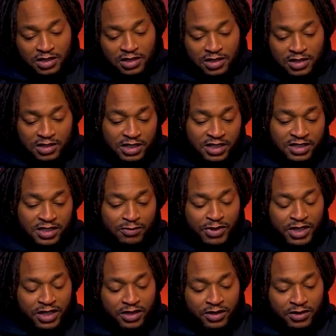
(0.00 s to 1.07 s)
this could
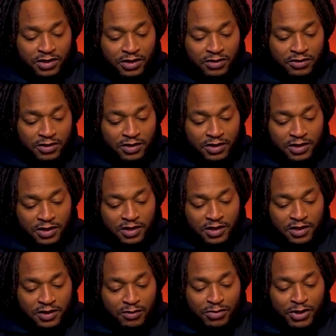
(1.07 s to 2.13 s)
be,
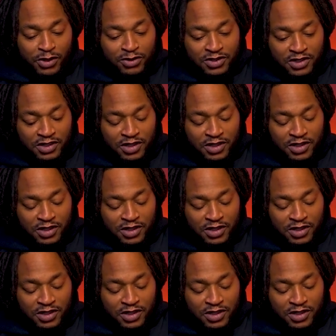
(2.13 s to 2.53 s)
the Bills